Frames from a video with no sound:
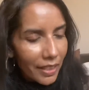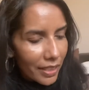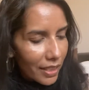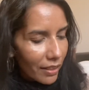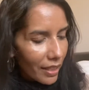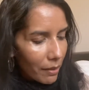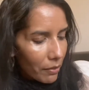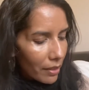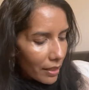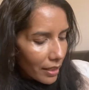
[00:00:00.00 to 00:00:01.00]
So that
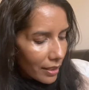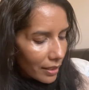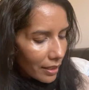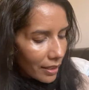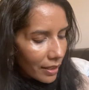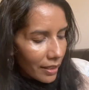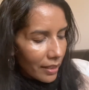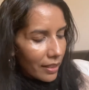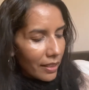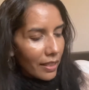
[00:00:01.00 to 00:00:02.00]
one,
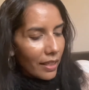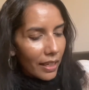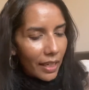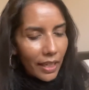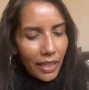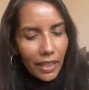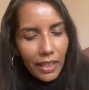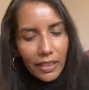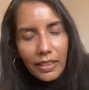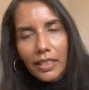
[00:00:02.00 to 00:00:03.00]

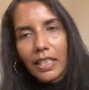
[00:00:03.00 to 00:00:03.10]
and